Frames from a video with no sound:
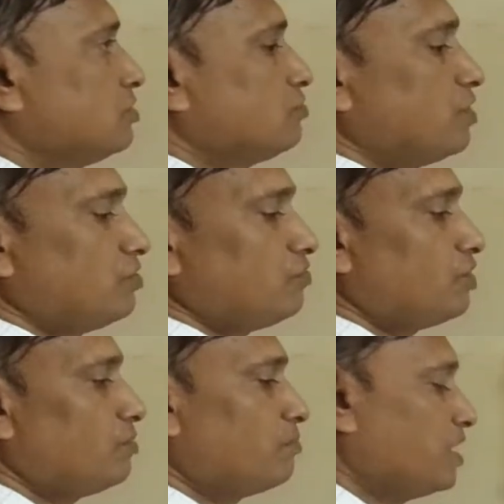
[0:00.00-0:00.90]
1,
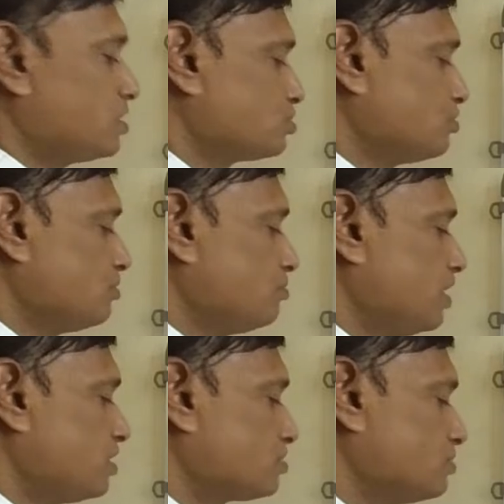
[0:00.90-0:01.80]
1, minus 1,
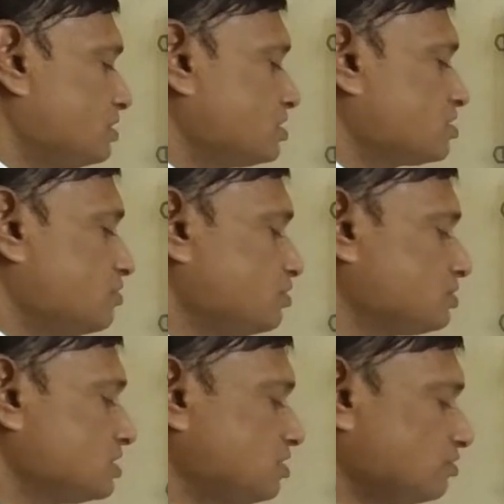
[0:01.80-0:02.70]
minus 1 is equal to
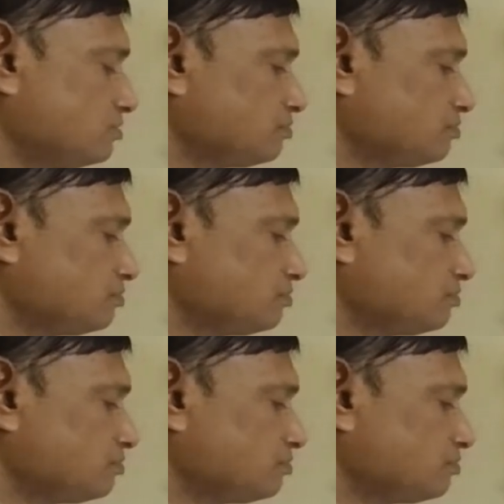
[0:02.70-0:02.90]
0.